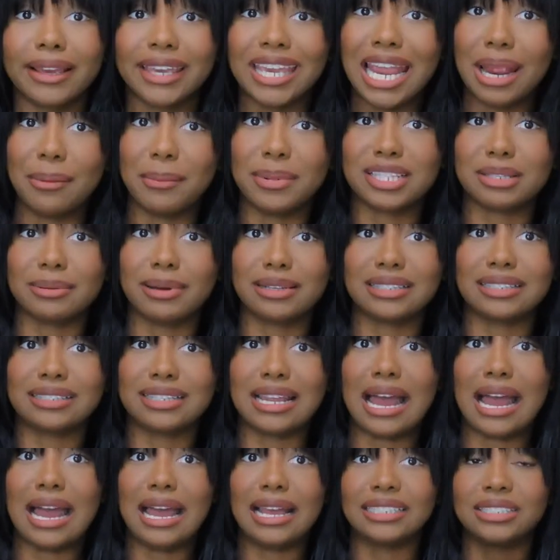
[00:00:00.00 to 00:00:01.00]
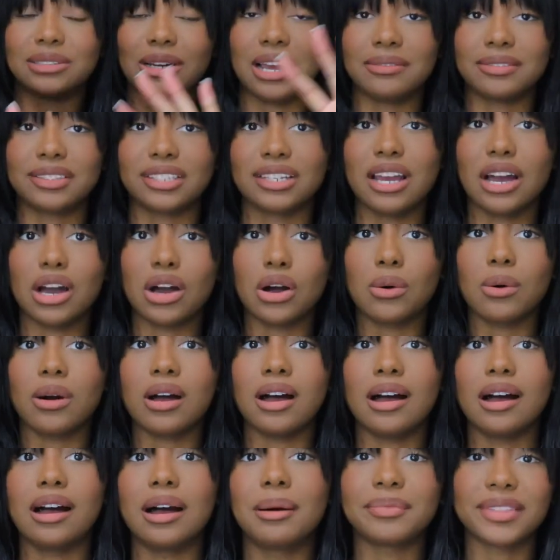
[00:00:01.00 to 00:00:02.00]
camera's about to die, so I have to go.
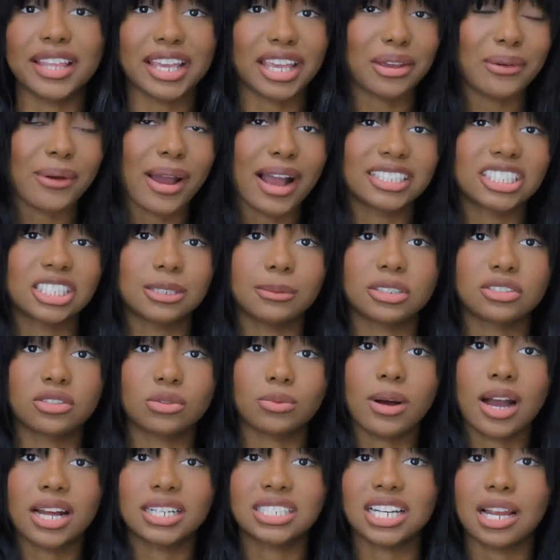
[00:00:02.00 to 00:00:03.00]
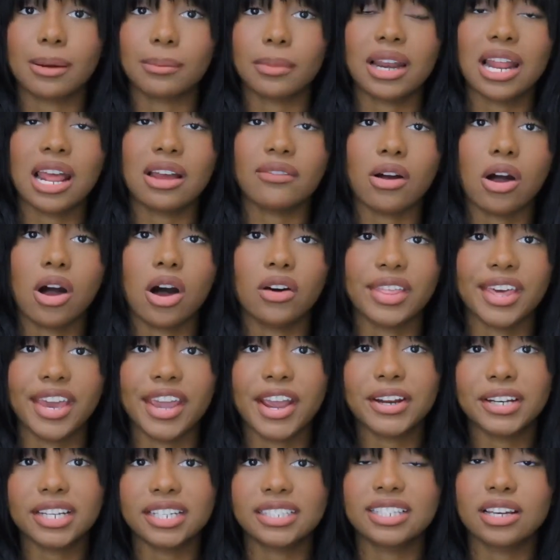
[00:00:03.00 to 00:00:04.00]
Thank you guys so much for watching. I'm gonna have all the
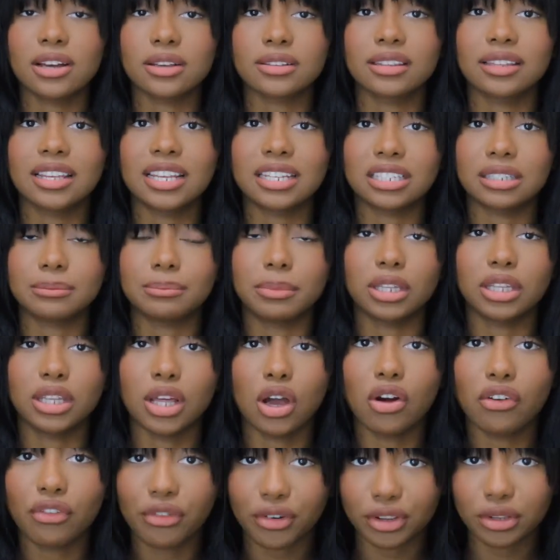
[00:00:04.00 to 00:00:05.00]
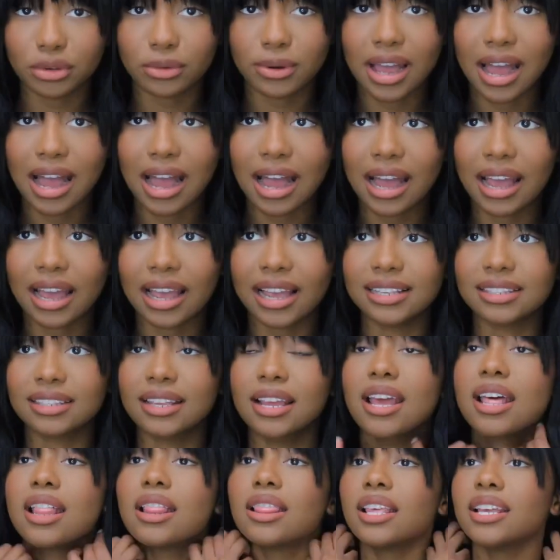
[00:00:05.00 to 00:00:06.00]
hair details linked below for you guys.
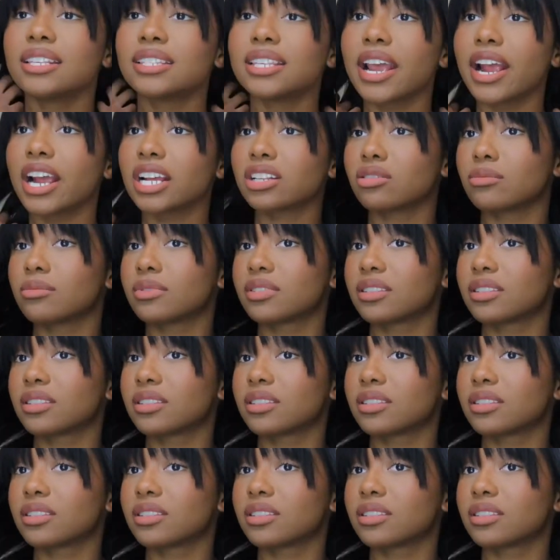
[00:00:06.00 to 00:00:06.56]
This hair is from